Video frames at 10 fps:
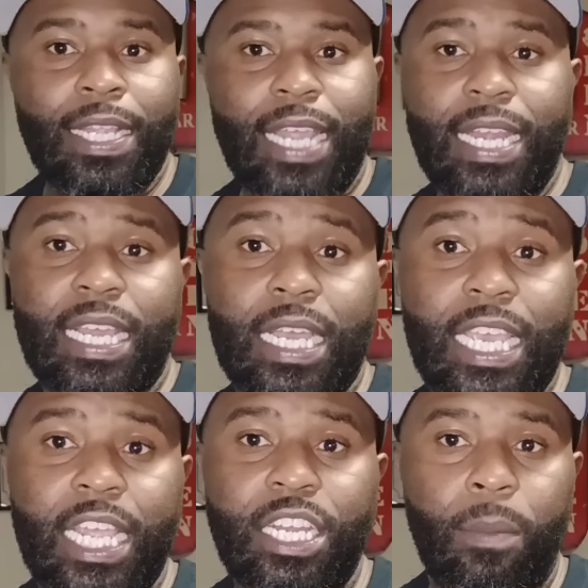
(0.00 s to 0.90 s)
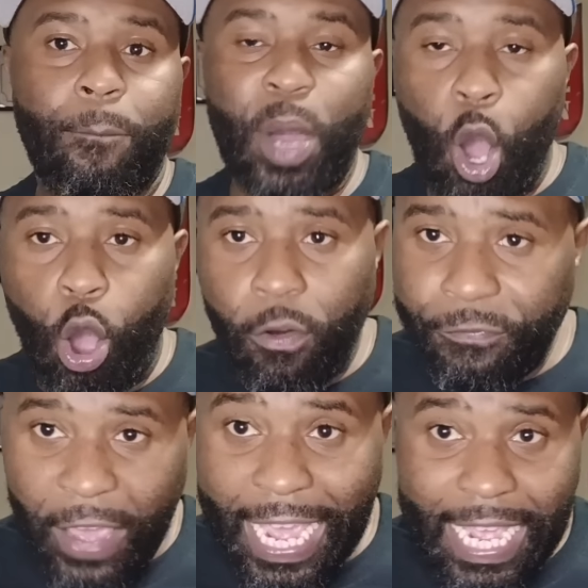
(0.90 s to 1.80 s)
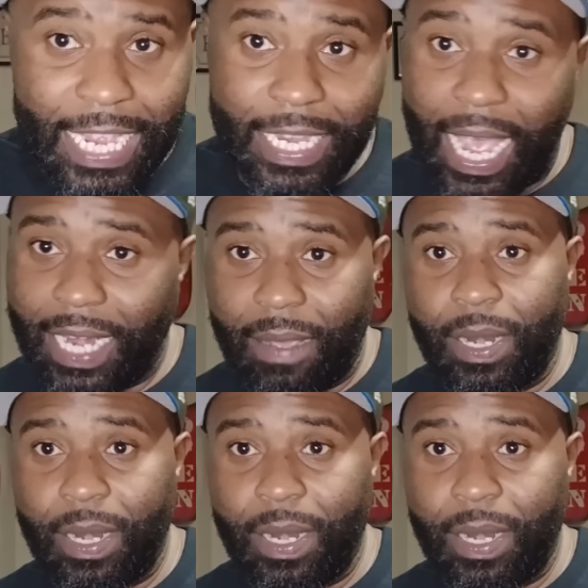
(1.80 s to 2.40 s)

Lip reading: that nigga getting the ball fade, goddamn it.